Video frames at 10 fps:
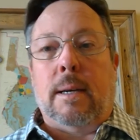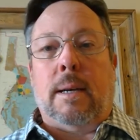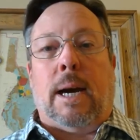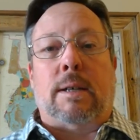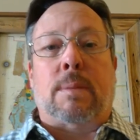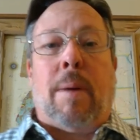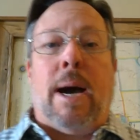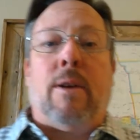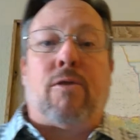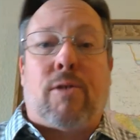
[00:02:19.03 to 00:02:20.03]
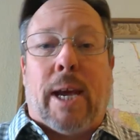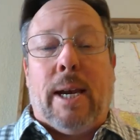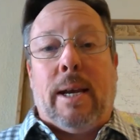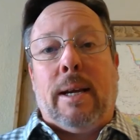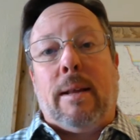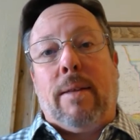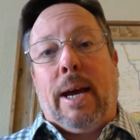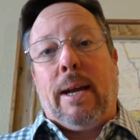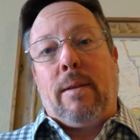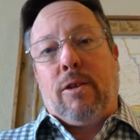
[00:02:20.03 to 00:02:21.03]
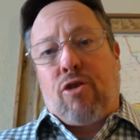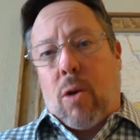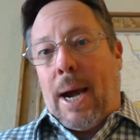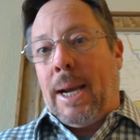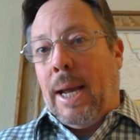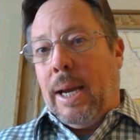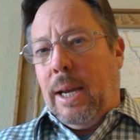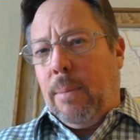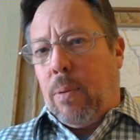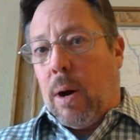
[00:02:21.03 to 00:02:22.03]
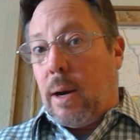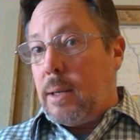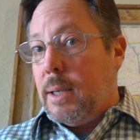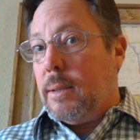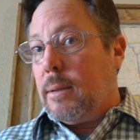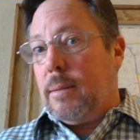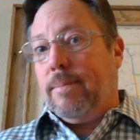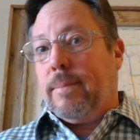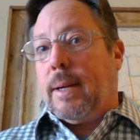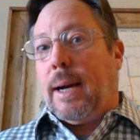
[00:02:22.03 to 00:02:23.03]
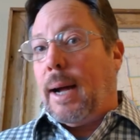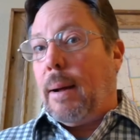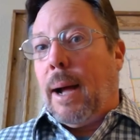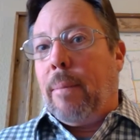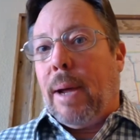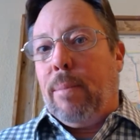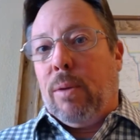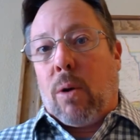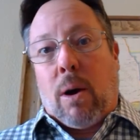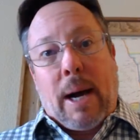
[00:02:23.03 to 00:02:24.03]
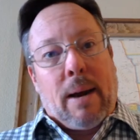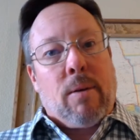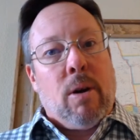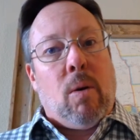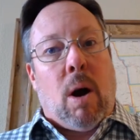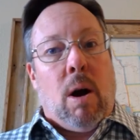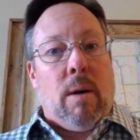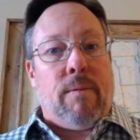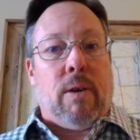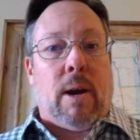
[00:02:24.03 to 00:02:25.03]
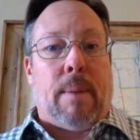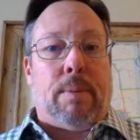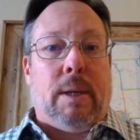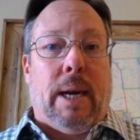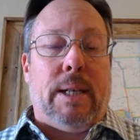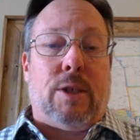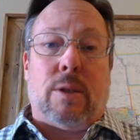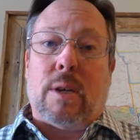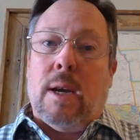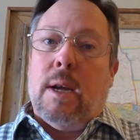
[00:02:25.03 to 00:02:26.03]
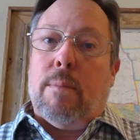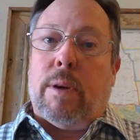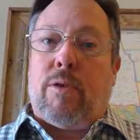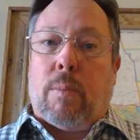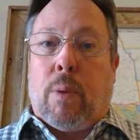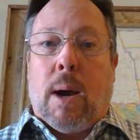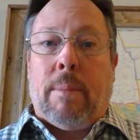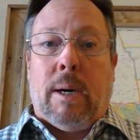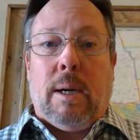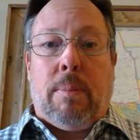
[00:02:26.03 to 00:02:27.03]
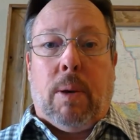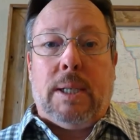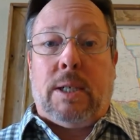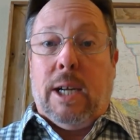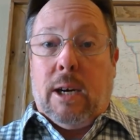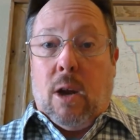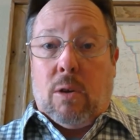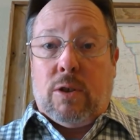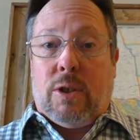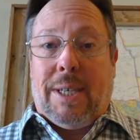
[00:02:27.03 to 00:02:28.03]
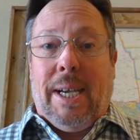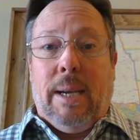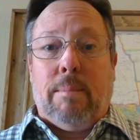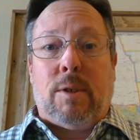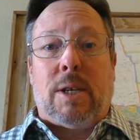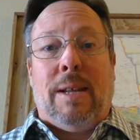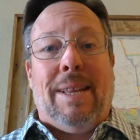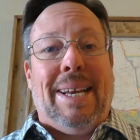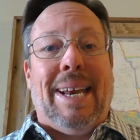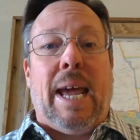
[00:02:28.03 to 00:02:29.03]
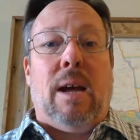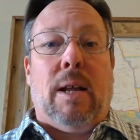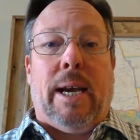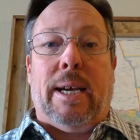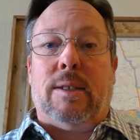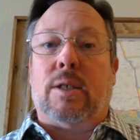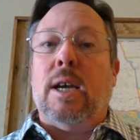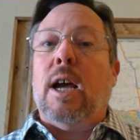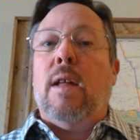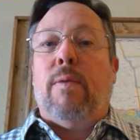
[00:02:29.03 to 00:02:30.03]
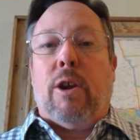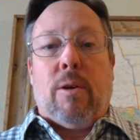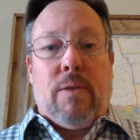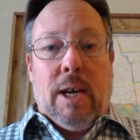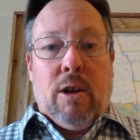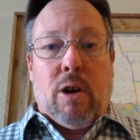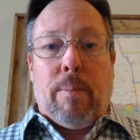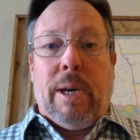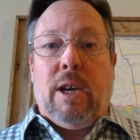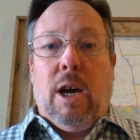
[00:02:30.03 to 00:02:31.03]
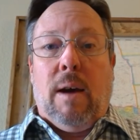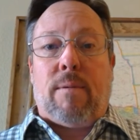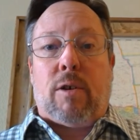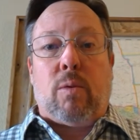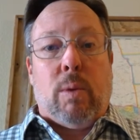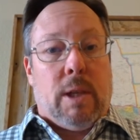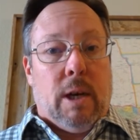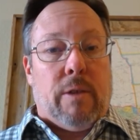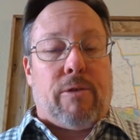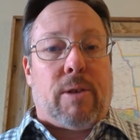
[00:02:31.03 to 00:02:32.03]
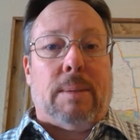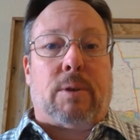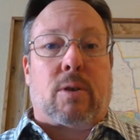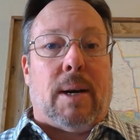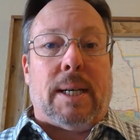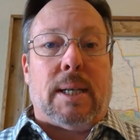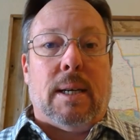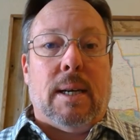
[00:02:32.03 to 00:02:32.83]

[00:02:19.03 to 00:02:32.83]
Now, it's my understanding that the Triton AD product, and I may be wrong, I don't know all of your applications, but you're primarily placing it along seams and then nail heads that are then going to be covered with another substrate.